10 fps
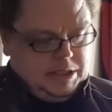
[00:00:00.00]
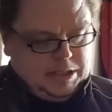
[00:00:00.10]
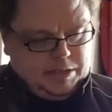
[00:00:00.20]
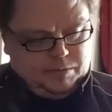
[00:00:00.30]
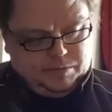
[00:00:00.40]

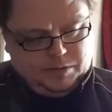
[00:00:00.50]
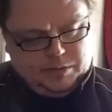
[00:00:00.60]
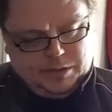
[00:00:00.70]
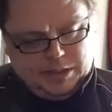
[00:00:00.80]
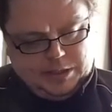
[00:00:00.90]
What was I
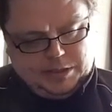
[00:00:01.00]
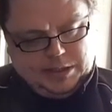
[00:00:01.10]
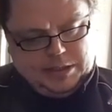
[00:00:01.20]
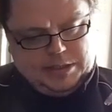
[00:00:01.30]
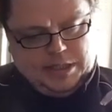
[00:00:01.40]
doing here? So you
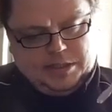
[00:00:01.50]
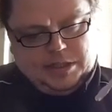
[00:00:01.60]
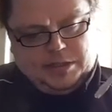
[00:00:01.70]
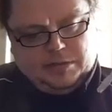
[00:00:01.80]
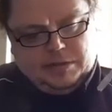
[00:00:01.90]
can attach
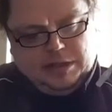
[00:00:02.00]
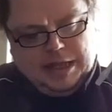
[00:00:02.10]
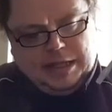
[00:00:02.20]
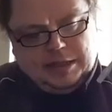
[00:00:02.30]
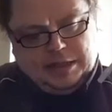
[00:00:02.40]
it to his
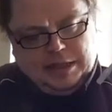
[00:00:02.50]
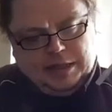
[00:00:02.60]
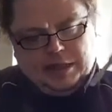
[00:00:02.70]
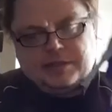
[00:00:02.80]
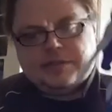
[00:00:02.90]
leg like
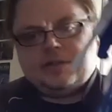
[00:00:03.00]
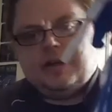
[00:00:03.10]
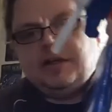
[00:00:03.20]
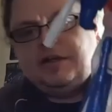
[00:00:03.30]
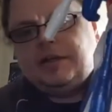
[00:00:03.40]
that because he's
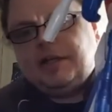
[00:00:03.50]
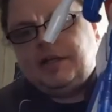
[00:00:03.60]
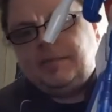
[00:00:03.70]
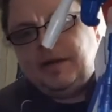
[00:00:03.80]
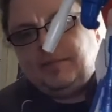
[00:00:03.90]
got
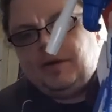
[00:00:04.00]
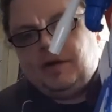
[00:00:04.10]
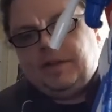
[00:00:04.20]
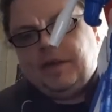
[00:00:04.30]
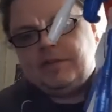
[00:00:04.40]
a
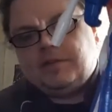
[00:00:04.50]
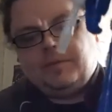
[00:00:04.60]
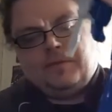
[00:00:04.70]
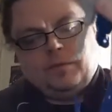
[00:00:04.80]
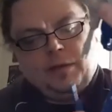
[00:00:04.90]
port in there just
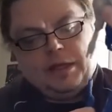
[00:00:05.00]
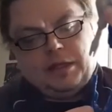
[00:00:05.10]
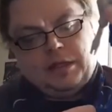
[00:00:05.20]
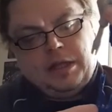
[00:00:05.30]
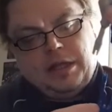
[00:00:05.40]
above the
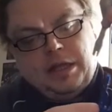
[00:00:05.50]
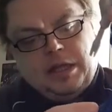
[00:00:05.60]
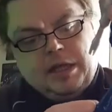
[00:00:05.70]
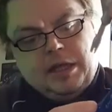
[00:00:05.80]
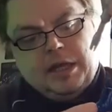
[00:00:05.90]
wheel.
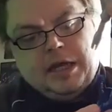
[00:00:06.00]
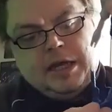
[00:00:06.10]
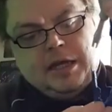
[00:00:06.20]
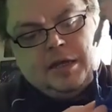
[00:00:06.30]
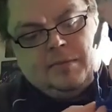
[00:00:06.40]
You
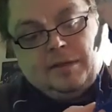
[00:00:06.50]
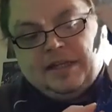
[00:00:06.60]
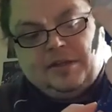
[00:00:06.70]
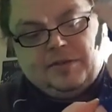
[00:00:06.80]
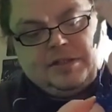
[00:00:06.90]

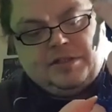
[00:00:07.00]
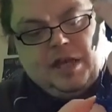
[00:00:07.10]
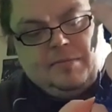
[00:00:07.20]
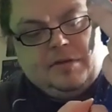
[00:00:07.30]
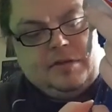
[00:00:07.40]
can do this in
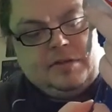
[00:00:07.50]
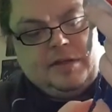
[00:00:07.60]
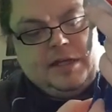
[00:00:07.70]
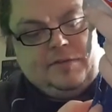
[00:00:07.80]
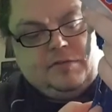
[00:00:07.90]
jet mode as
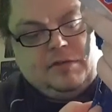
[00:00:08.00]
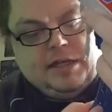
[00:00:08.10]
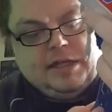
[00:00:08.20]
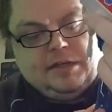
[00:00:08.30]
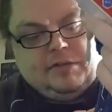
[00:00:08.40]
well if you
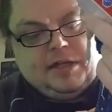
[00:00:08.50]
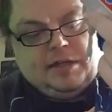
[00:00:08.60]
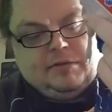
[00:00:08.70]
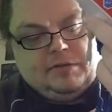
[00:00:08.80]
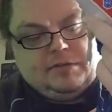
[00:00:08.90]

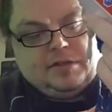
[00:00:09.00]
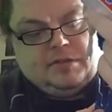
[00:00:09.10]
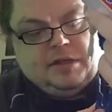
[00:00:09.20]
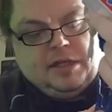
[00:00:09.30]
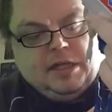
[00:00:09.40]
really want
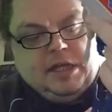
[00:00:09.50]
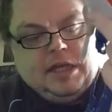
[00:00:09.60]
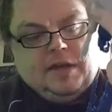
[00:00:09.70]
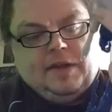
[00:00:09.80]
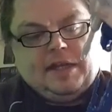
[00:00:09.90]
to.
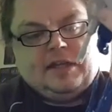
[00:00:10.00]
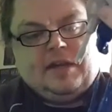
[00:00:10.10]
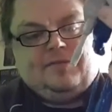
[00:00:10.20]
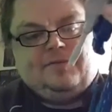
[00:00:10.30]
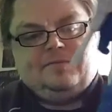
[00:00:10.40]
And then you can
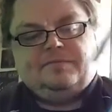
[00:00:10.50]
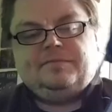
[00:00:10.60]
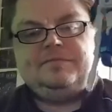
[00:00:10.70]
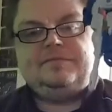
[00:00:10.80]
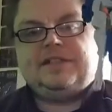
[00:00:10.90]
have
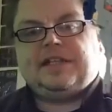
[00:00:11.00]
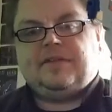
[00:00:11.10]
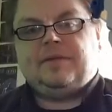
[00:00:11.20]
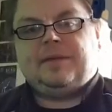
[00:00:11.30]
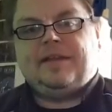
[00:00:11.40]

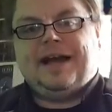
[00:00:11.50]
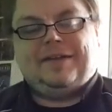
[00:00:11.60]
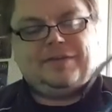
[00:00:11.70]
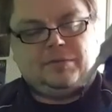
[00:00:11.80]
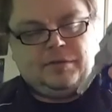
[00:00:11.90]
him like that
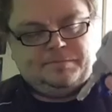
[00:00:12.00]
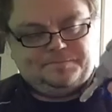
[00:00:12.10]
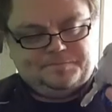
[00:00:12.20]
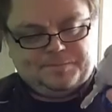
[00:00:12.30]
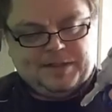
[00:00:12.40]
if you want,
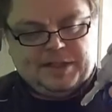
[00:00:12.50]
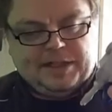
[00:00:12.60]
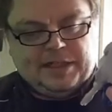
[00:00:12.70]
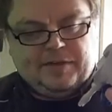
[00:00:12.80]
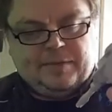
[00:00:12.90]
and you
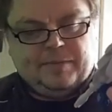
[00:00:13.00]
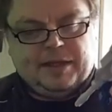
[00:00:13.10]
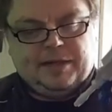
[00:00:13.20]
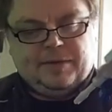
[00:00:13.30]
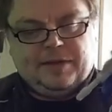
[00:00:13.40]
can have him
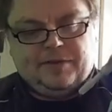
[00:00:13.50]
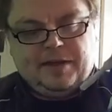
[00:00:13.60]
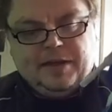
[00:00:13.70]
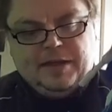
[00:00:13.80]
like with